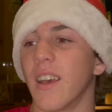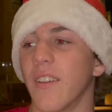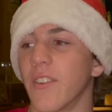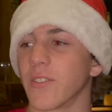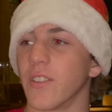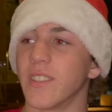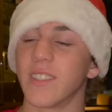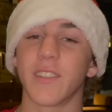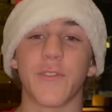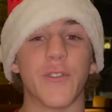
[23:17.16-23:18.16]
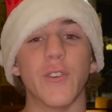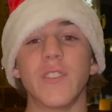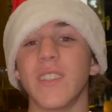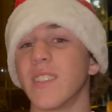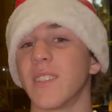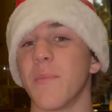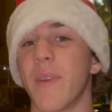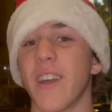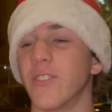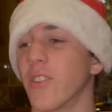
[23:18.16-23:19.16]
first of all, Disney foods and Disney
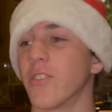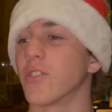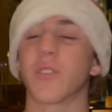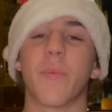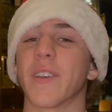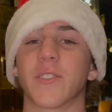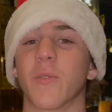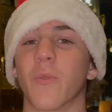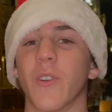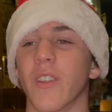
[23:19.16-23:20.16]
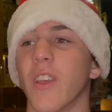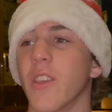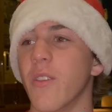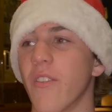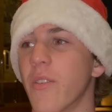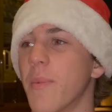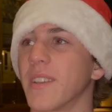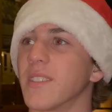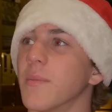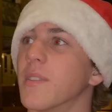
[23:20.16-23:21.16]
beds are just the best in the world. You have the
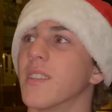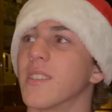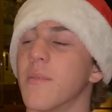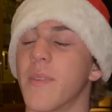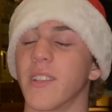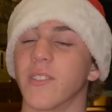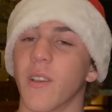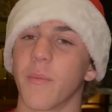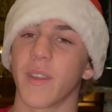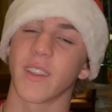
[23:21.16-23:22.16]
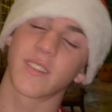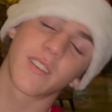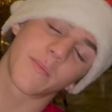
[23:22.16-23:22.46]
best sleeps in Disney beds, so I'm about to tuck